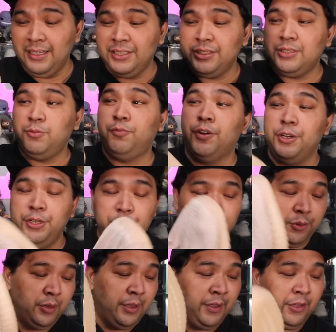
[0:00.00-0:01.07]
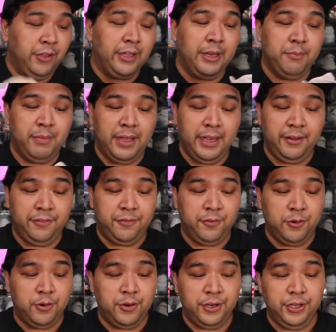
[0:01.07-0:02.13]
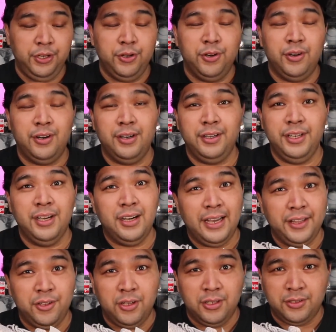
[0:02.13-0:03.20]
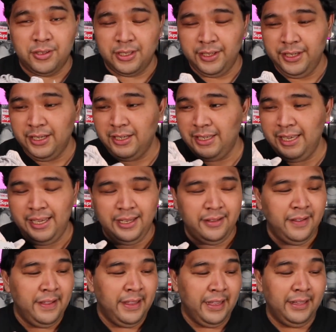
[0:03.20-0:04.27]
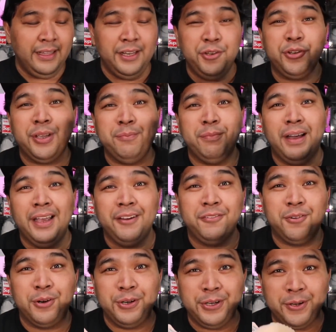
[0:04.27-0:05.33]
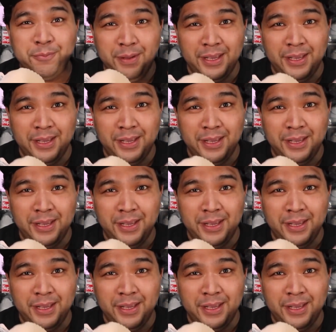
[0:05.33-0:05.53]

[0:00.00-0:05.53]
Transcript: not just for you, you can buy for your young adult or young kid, and then you can buy for your